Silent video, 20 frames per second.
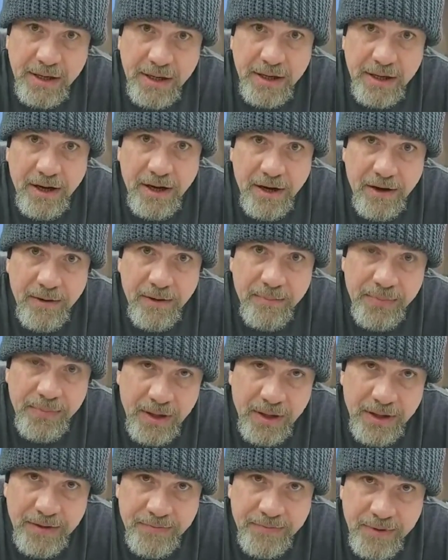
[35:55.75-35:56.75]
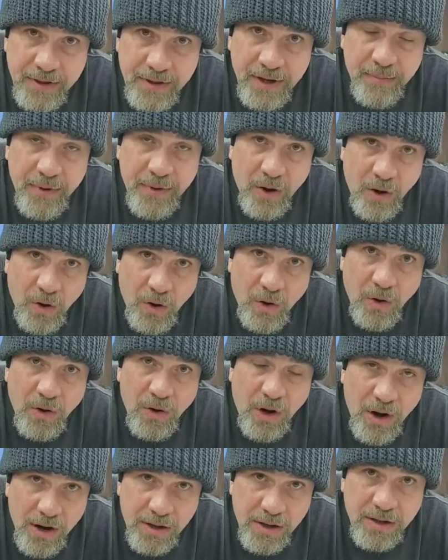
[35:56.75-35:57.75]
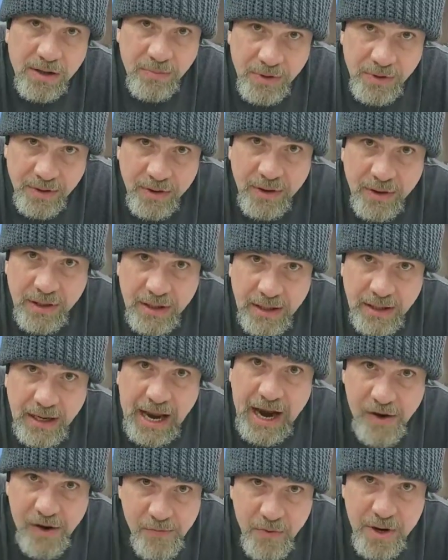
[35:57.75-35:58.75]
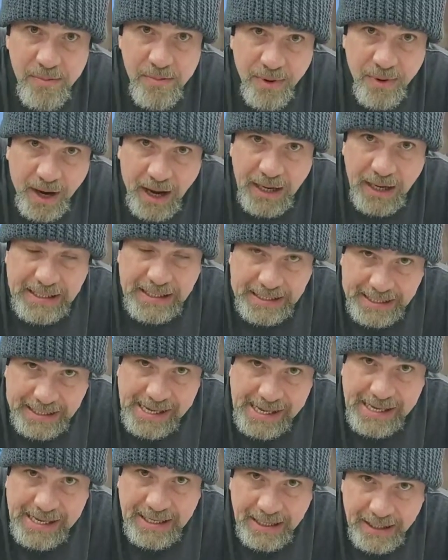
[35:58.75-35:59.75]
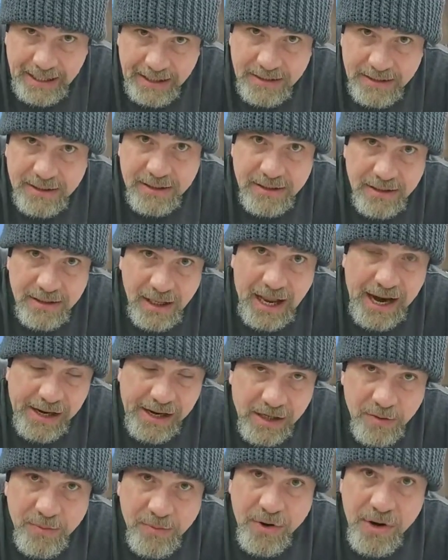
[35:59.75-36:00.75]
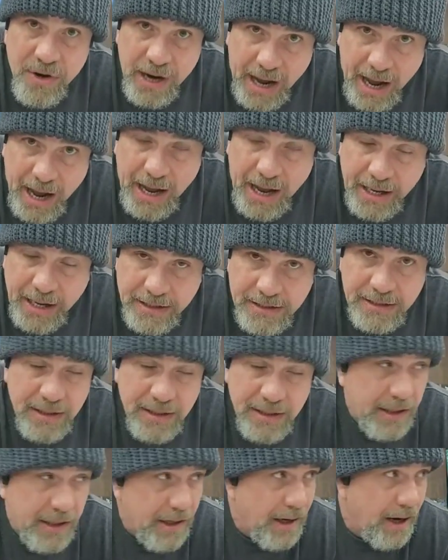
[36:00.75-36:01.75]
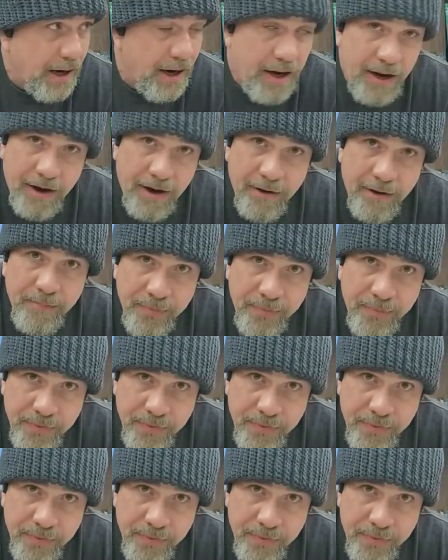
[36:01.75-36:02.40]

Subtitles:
and lifting up the whole art community, everybody in it, like them or not. Then